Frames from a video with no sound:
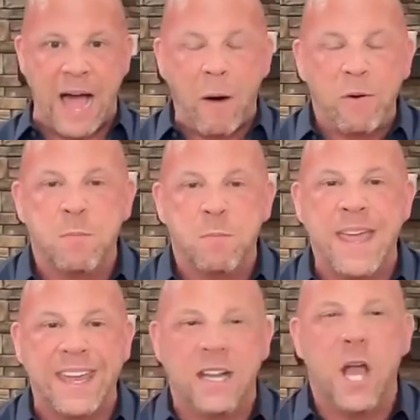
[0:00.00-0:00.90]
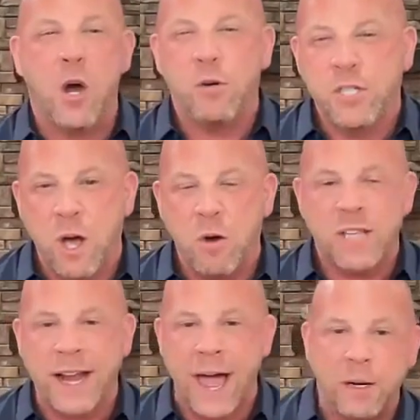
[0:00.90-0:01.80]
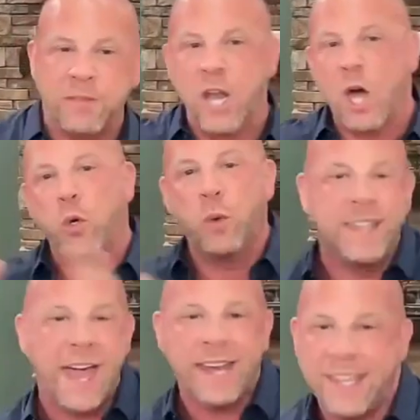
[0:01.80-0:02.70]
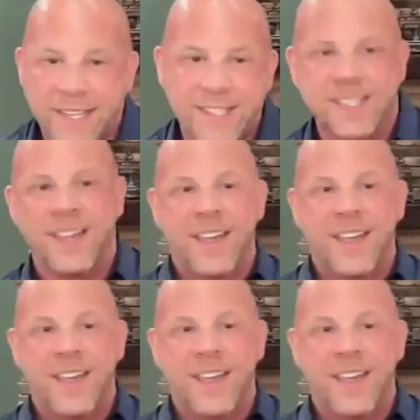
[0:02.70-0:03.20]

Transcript: I was making node jokes like I don't even know what that is,